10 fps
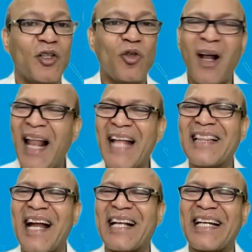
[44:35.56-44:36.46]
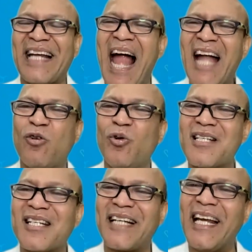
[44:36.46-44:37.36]
You are like that cat who
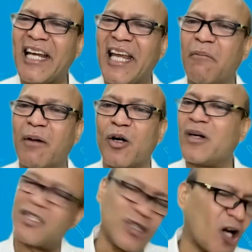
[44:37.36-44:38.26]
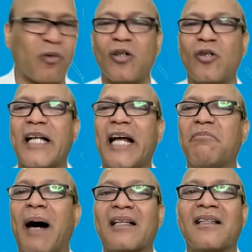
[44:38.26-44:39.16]
is stinking but who does not want to
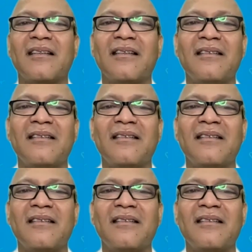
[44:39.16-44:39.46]
take bath.